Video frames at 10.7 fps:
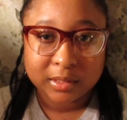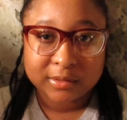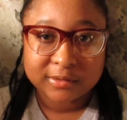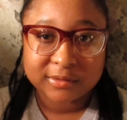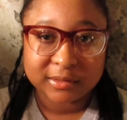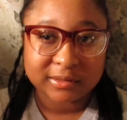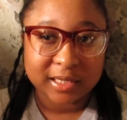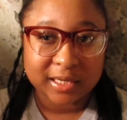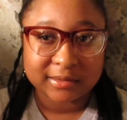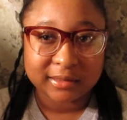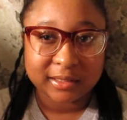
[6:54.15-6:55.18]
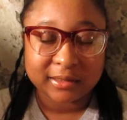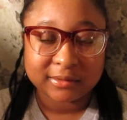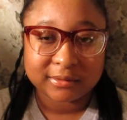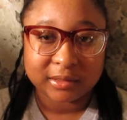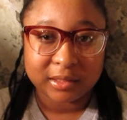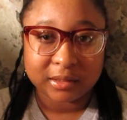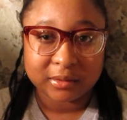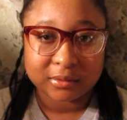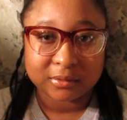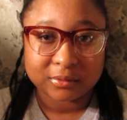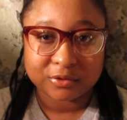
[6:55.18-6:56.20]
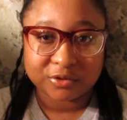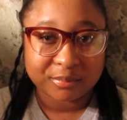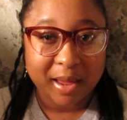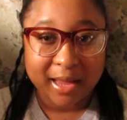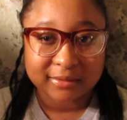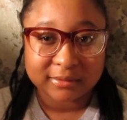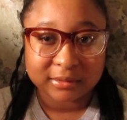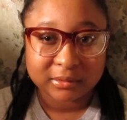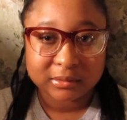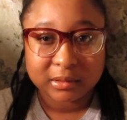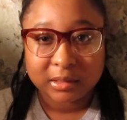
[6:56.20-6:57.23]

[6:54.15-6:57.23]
6 essays to get just passing